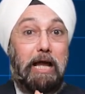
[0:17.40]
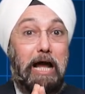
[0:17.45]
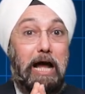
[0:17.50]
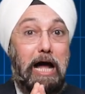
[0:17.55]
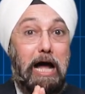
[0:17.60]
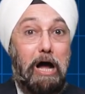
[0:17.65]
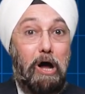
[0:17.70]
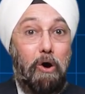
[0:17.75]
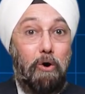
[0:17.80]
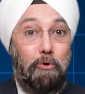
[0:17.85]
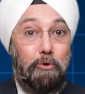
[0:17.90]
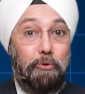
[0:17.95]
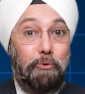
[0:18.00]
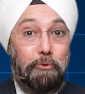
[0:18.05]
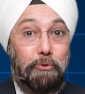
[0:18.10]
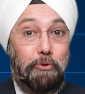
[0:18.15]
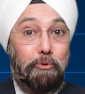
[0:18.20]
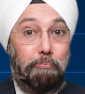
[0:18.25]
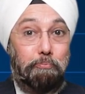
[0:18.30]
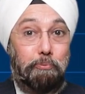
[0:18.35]
how
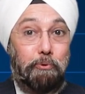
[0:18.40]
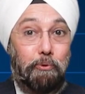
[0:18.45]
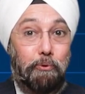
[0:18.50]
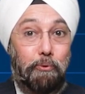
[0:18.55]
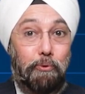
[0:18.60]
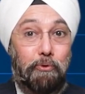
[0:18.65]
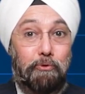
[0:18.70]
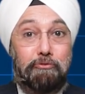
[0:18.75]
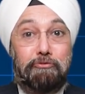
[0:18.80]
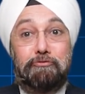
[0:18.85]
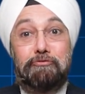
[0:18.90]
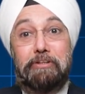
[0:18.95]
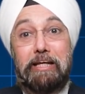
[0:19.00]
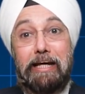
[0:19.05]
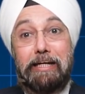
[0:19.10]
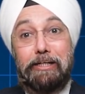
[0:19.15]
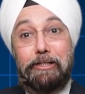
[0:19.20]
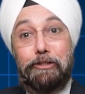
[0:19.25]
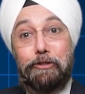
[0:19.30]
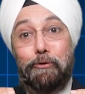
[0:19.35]
do you prove
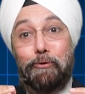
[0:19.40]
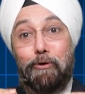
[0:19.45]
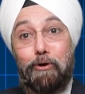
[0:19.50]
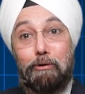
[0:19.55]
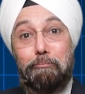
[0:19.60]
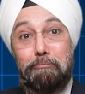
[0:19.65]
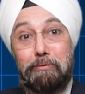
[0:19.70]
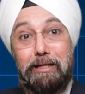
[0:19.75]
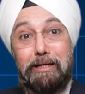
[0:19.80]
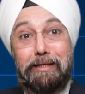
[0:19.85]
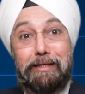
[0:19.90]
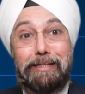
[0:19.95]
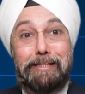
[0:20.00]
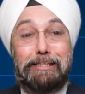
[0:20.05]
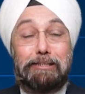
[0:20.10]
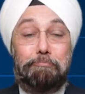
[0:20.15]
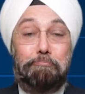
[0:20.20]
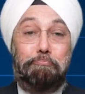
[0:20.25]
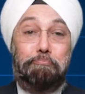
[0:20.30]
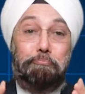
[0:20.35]
that your milk
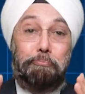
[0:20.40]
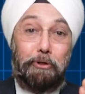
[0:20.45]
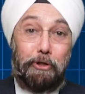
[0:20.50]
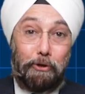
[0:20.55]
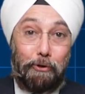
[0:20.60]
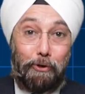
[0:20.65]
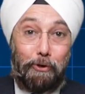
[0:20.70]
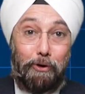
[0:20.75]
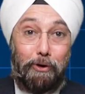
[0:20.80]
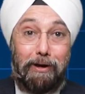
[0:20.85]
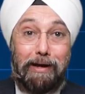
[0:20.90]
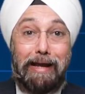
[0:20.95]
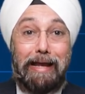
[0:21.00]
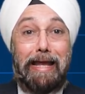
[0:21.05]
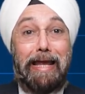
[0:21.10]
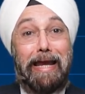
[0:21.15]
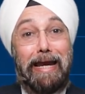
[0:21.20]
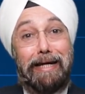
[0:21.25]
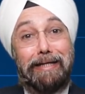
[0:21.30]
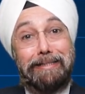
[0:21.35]
is pure
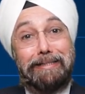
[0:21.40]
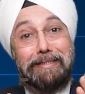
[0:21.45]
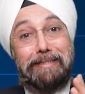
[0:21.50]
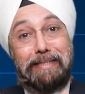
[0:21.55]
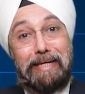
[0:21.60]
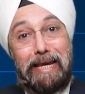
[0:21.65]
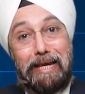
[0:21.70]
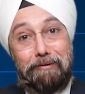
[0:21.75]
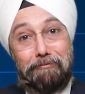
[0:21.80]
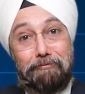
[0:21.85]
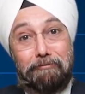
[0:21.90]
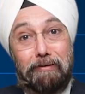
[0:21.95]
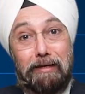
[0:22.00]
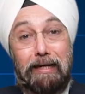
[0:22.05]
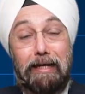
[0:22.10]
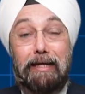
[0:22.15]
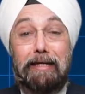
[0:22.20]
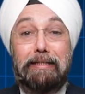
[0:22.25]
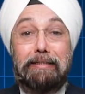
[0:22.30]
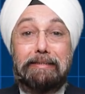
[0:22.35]
and safe?
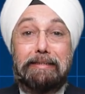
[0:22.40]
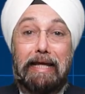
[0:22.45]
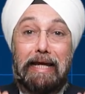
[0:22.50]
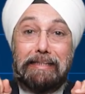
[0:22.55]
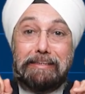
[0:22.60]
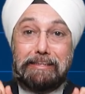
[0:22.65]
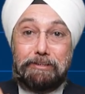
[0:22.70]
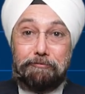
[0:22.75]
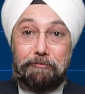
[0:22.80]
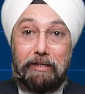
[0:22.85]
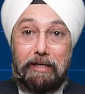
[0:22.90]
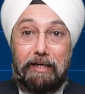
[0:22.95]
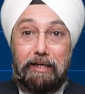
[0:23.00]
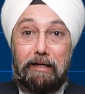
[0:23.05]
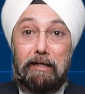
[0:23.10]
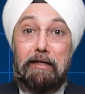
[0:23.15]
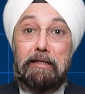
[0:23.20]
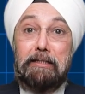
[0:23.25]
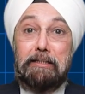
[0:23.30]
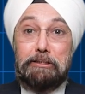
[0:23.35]
That's
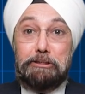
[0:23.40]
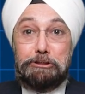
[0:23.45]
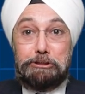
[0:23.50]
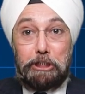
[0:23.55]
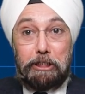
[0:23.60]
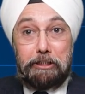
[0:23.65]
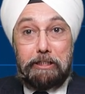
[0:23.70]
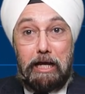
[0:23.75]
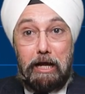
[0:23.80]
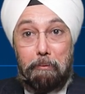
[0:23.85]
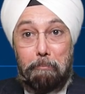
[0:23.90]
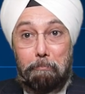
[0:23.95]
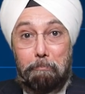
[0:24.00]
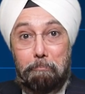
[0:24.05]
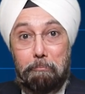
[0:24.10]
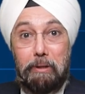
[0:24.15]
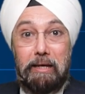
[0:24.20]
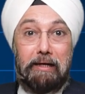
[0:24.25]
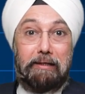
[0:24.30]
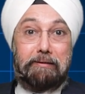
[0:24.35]
where Chadda
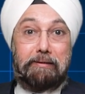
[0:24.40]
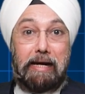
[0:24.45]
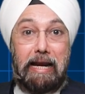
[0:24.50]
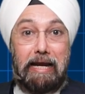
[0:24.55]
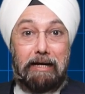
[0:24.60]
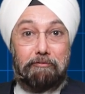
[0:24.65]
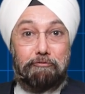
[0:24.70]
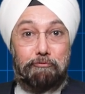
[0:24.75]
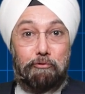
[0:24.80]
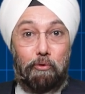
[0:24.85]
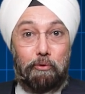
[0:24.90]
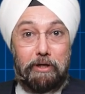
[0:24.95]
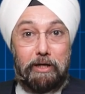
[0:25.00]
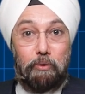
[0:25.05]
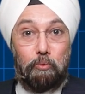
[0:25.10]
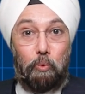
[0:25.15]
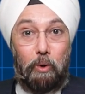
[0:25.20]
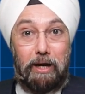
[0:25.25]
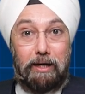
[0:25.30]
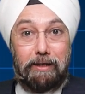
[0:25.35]
MilkTrak
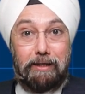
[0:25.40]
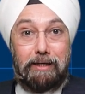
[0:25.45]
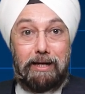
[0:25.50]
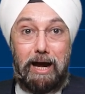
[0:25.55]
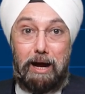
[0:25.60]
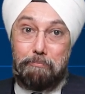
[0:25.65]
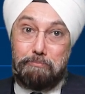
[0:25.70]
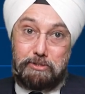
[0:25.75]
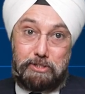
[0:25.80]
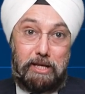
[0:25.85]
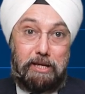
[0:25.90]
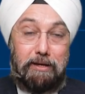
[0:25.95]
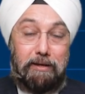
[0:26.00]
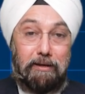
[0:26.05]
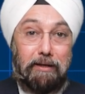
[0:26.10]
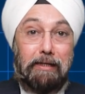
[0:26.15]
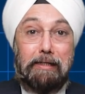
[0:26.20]
4-in-1 comes in.